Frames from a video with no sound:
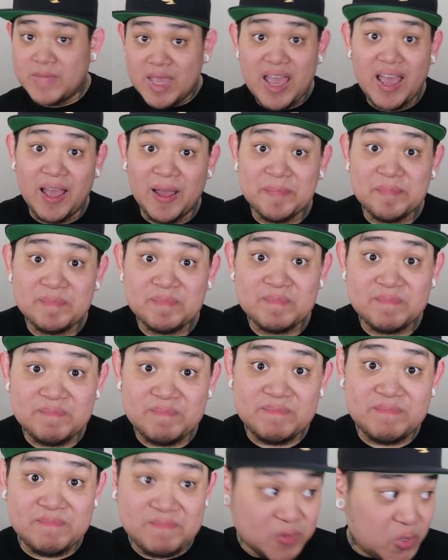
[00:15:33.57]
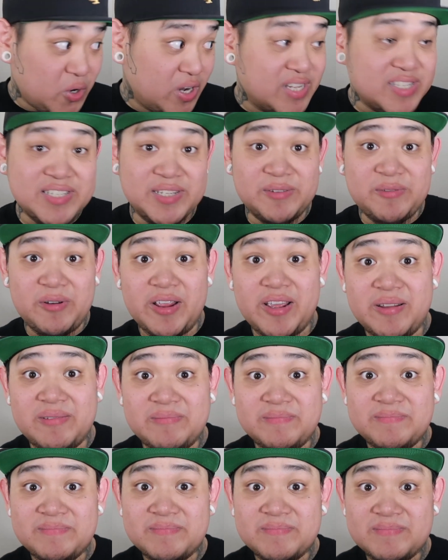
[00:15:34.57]
Yeah, crazy, right?
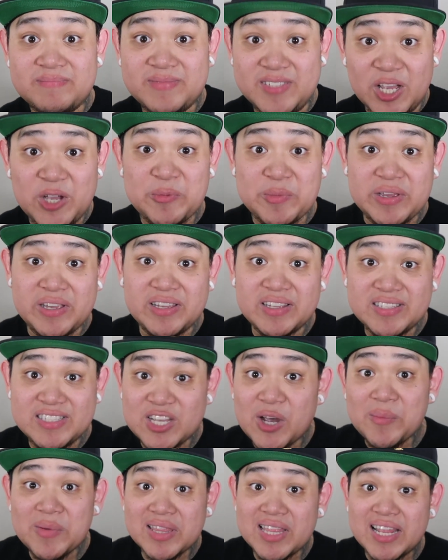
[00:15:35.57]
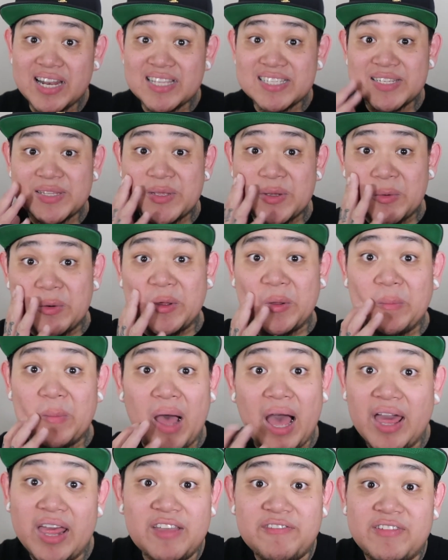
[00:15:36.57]
Tell me that doesn't look real.
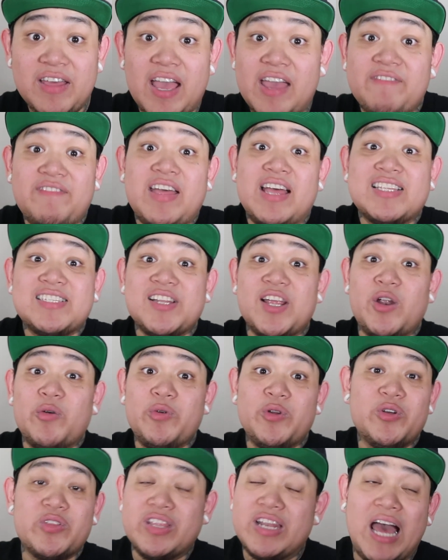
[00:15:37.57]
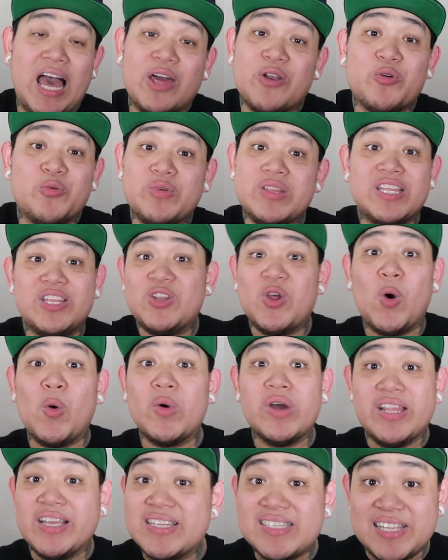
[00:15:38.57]
If that's not real, then I don't really know
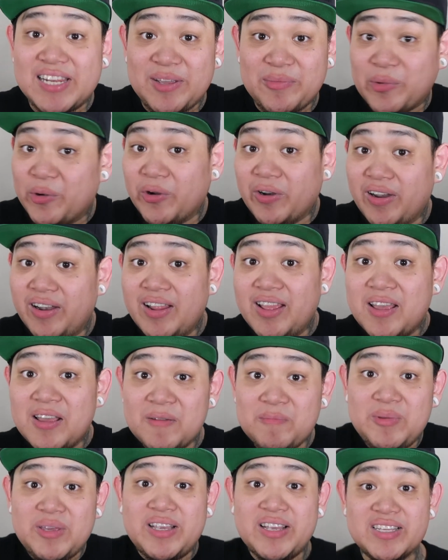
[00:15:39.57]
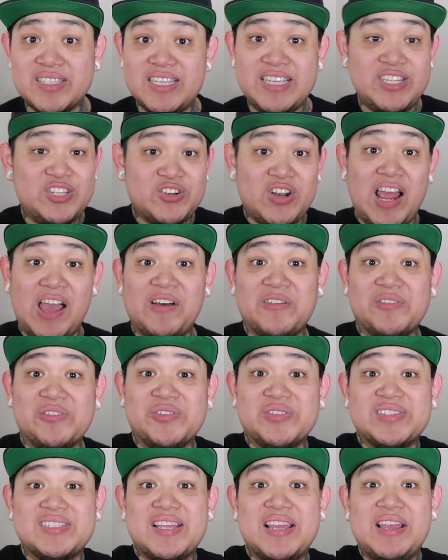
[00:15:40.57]
what is anymore. Because he
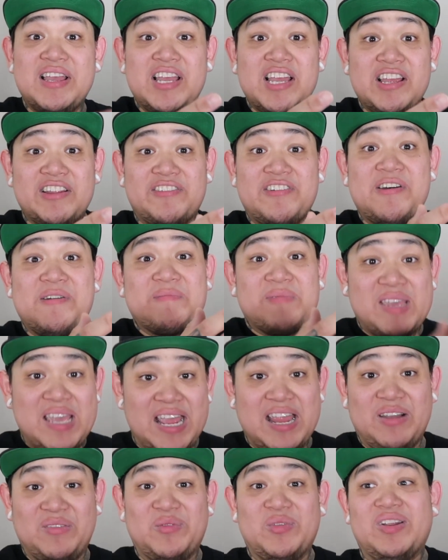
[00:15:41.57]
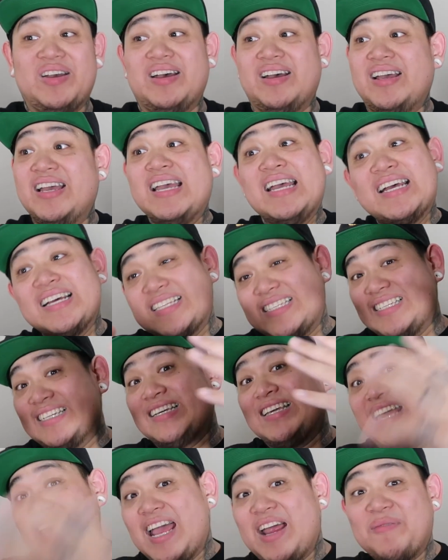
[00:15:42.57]
travels from camera to
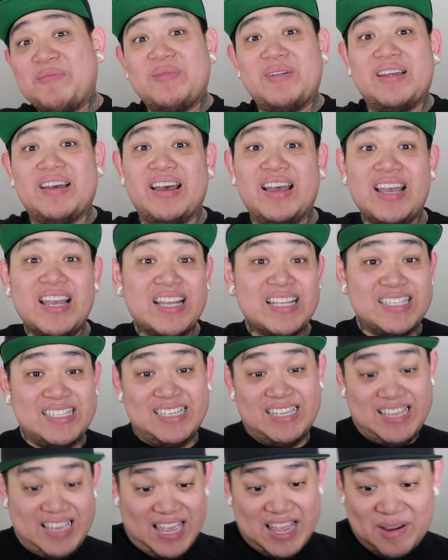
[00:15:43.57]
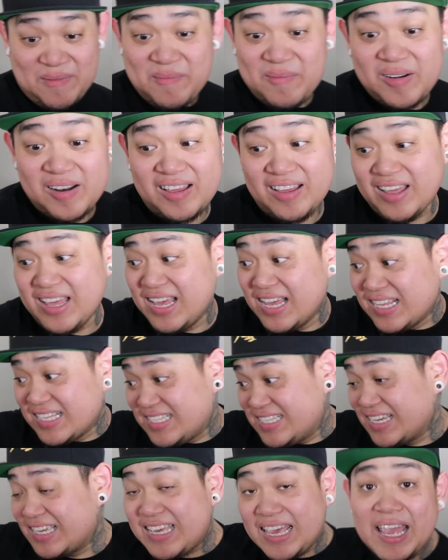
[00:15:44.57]
camera to camera
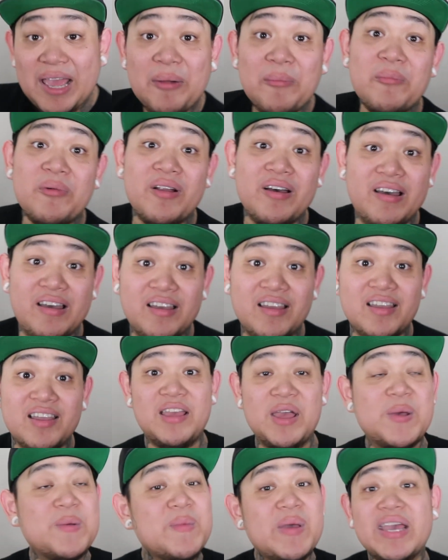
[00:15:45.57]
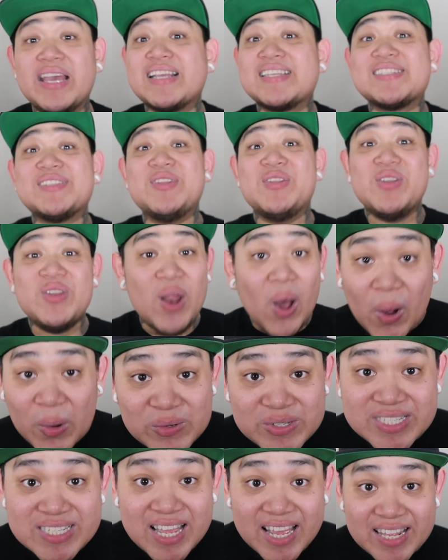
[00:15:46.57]
to camera. It makes
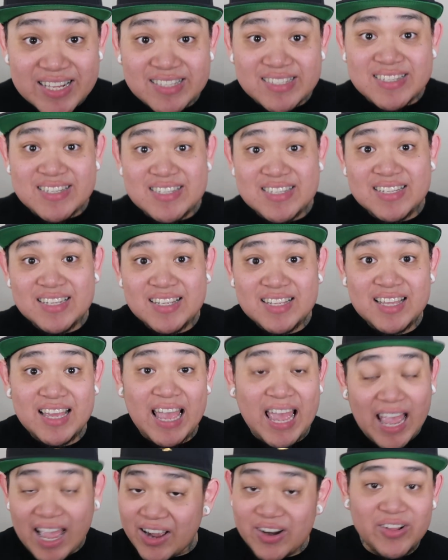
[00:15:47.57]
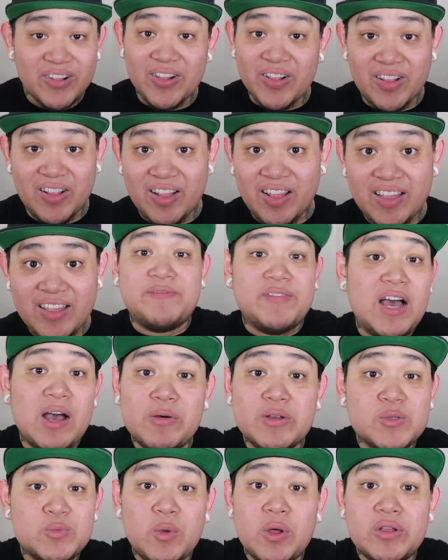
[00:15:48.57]
no sense at all. If I
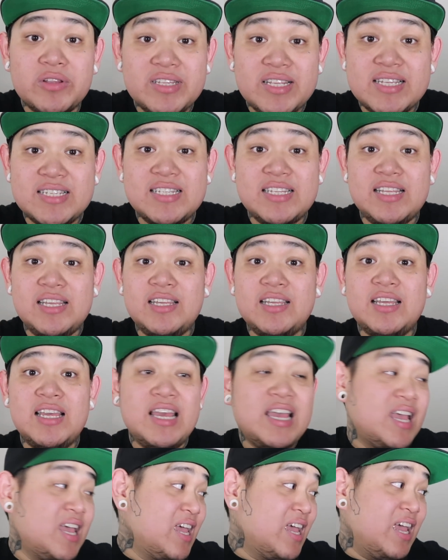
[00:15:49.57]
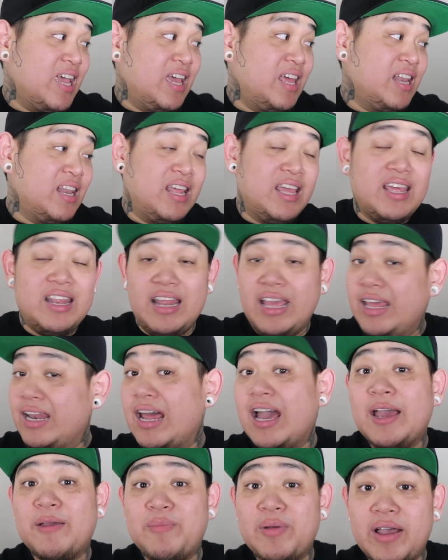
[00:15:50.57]
was Walt Disney and
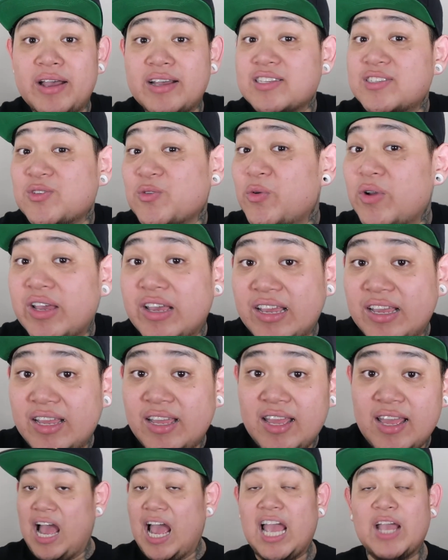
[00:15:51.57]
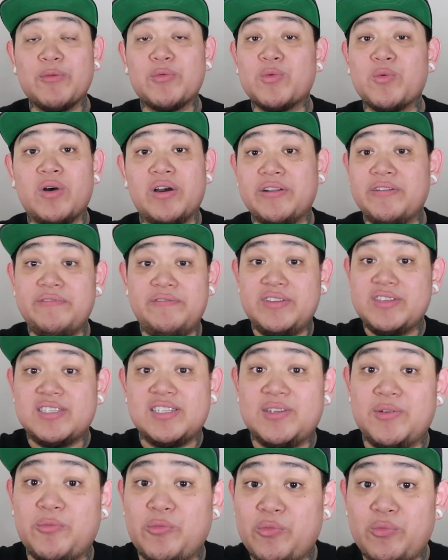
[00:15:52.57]
I passed away, I would want to
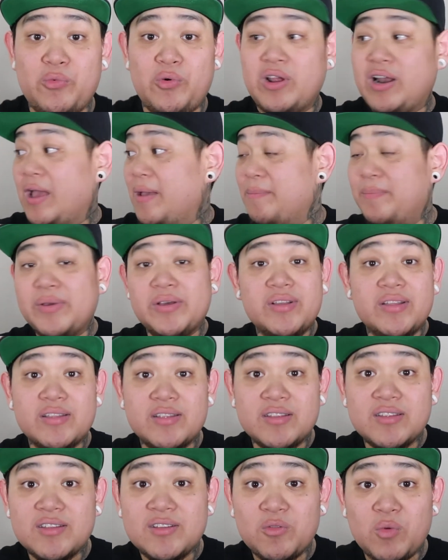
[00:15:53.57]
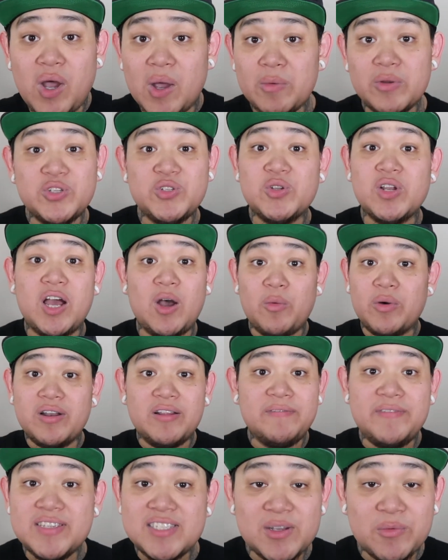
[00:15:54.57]
visit what I built. Why would you not want
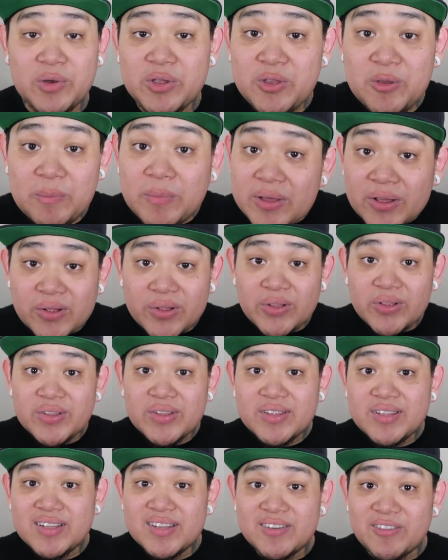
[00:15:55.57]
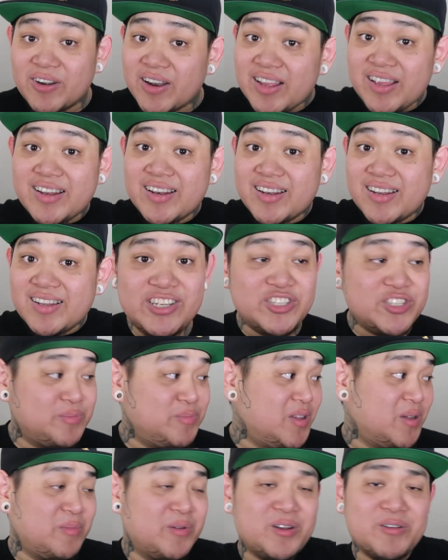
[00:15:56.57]
to visit what you built, right? He should
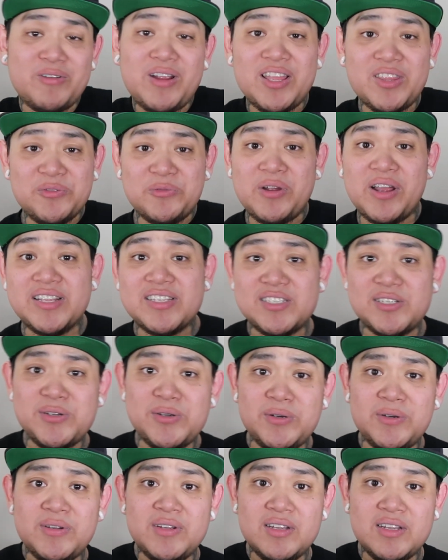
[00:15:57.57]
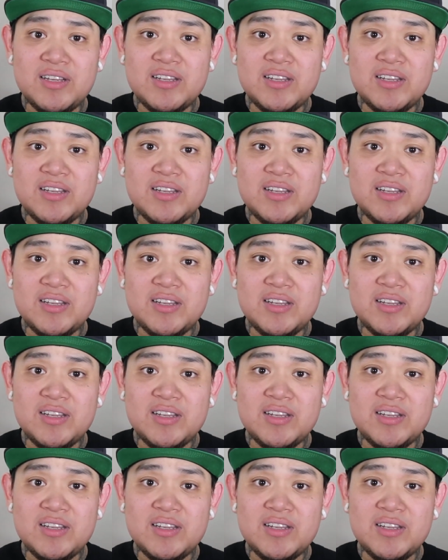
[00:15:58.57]
be able to ride the rides too.